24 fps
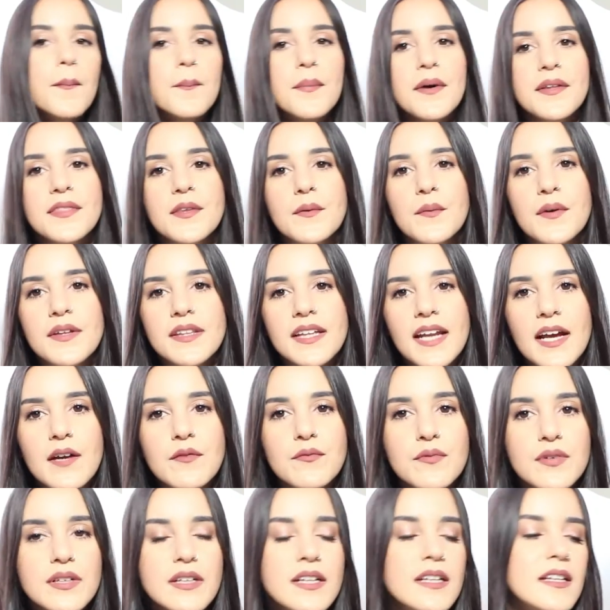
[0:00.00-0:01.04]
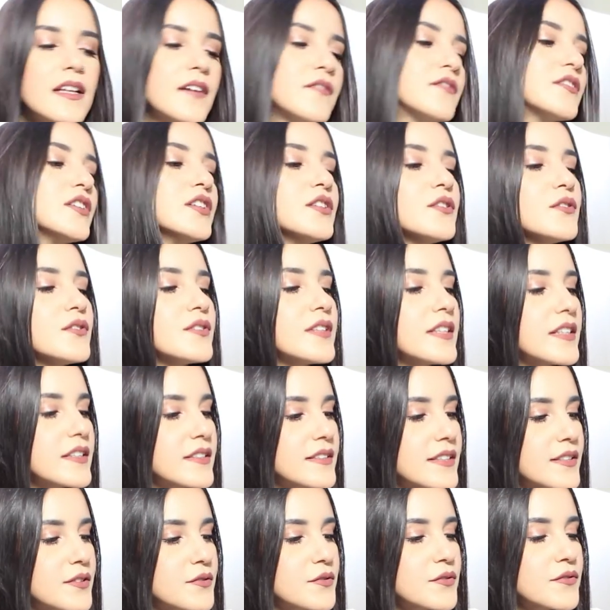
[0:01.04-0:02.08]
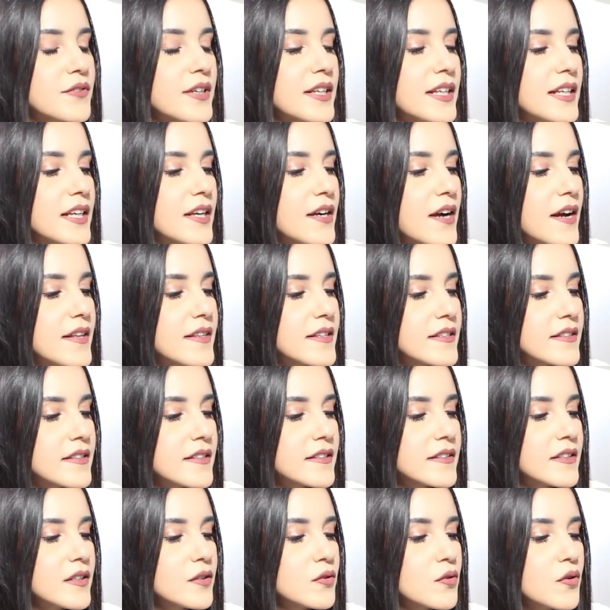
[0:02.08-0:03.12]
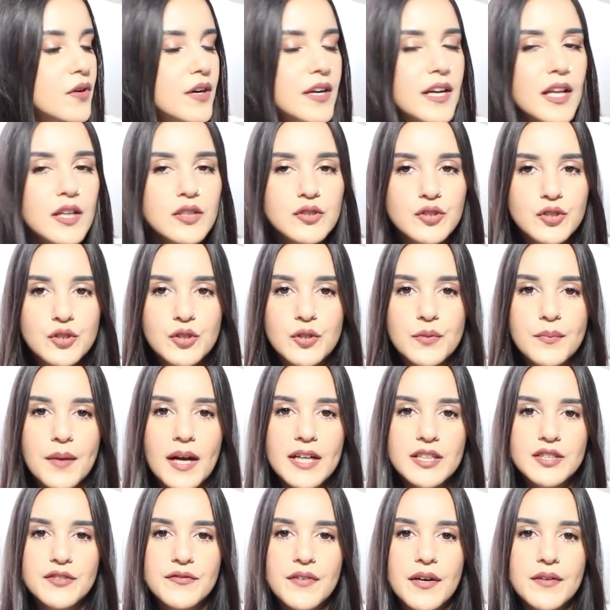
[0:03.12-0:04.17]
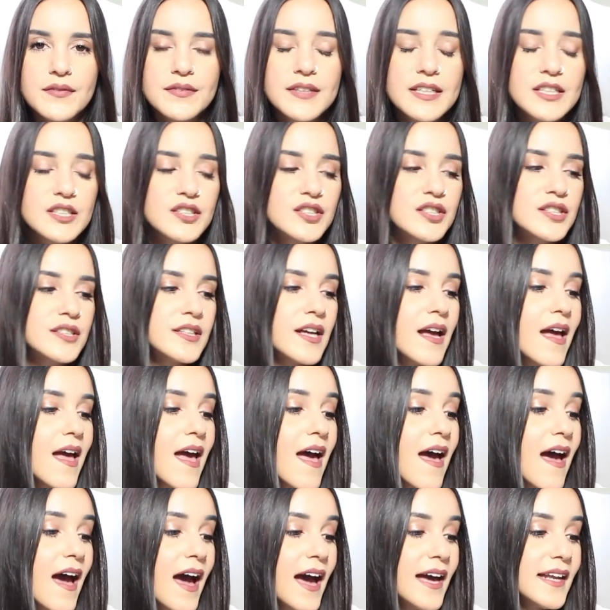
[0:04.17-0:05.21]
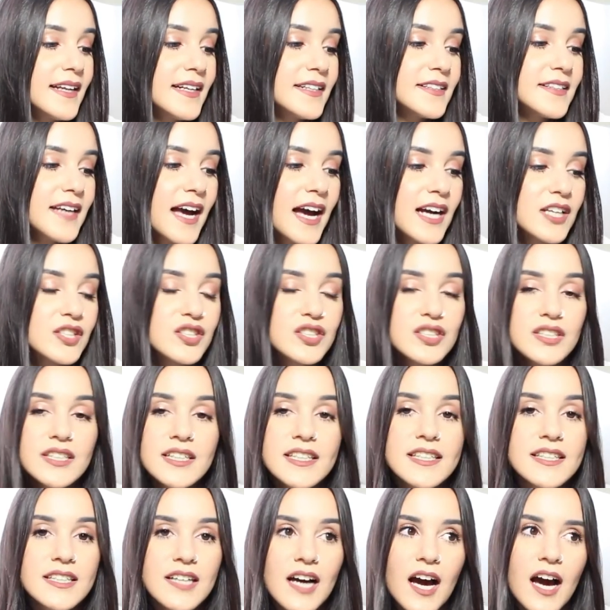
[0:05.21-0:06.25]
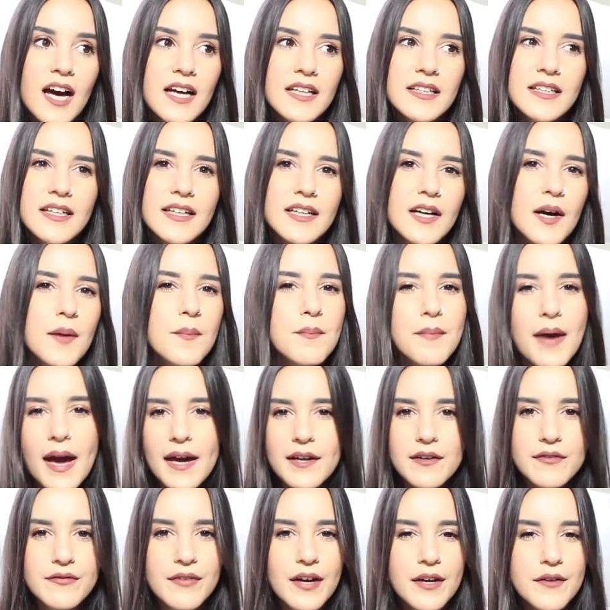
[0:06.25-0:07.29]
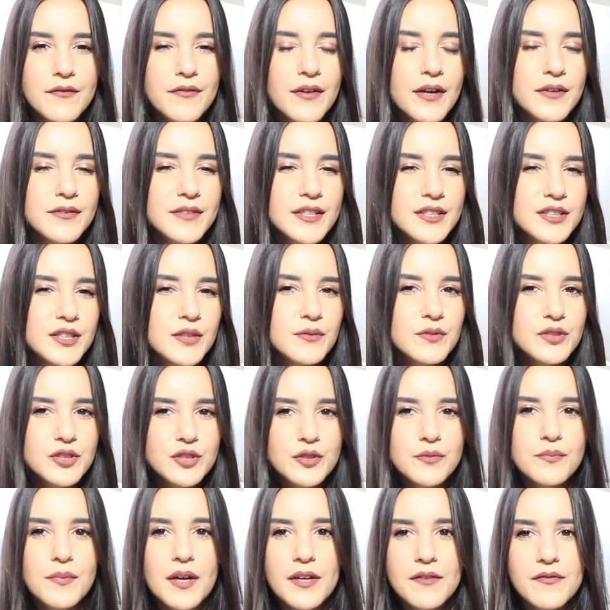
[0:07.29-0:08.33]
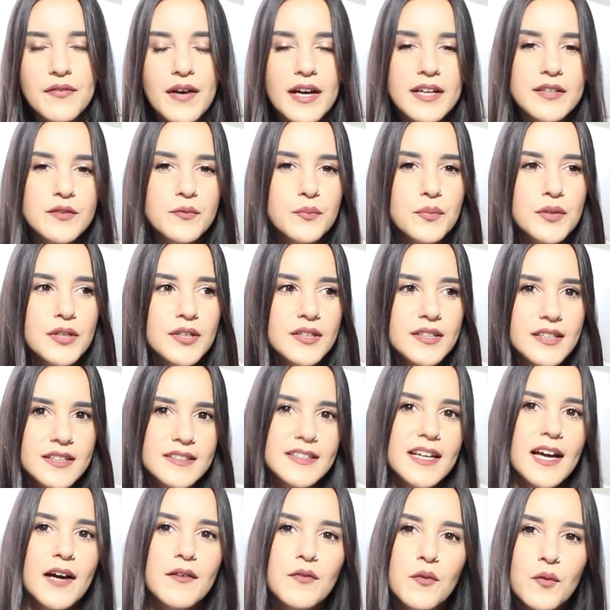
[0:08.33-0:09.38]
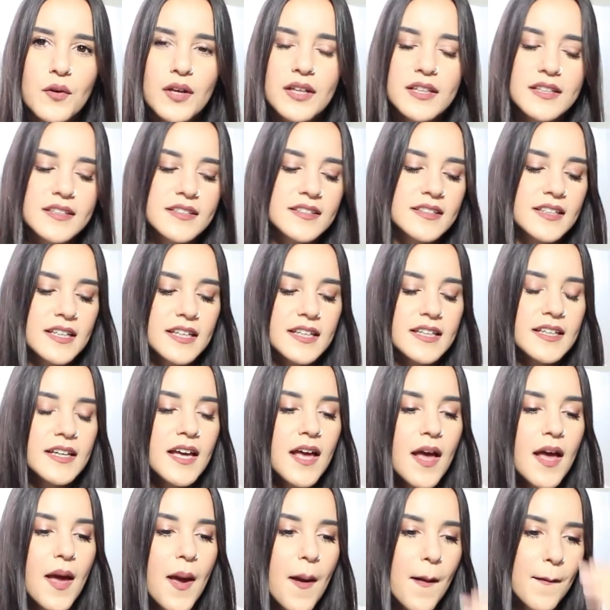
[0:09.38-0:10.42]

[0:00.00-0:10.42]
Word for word: But the one that I really love to use is this one right here, and this is the L'Oreal True Match Foundation. And it's actually not like a mattifying foundation, which you might find weird because I have oily skin.